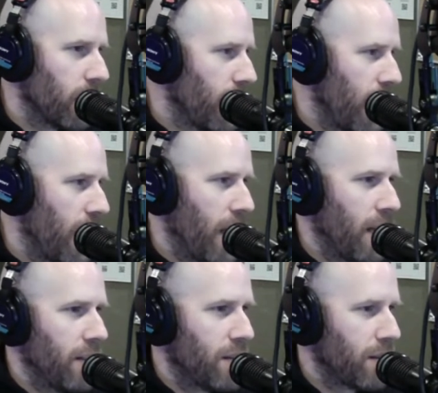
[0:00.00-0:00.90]
Oh,
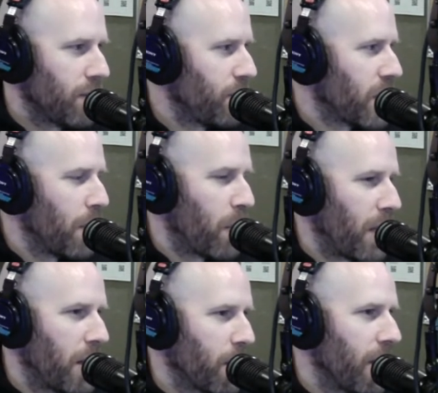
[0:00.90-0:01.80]
and I very good.
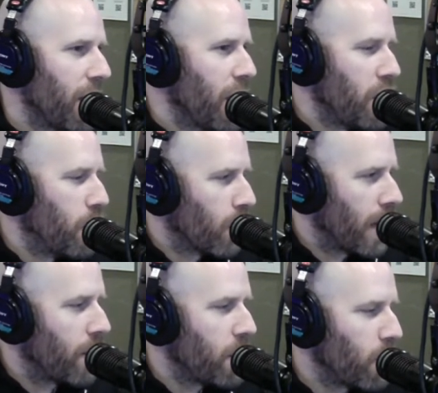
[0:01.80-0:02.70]
Completely. It is really you,
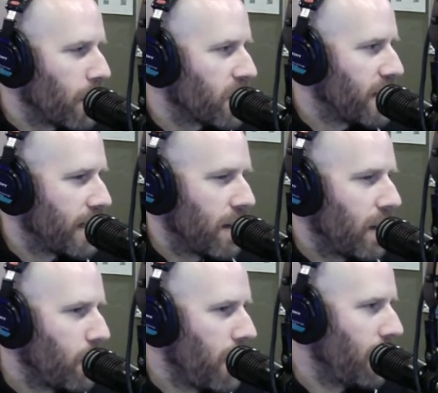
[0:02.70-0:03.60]
yes. only, you only ever see it at
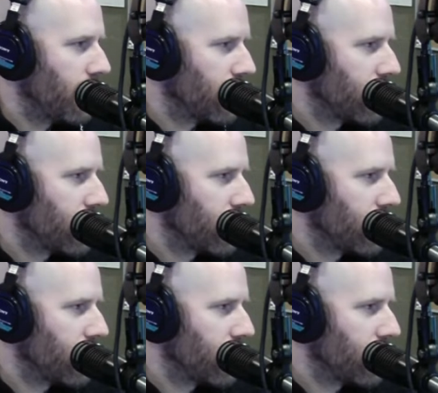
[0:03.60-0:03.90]
Halloween.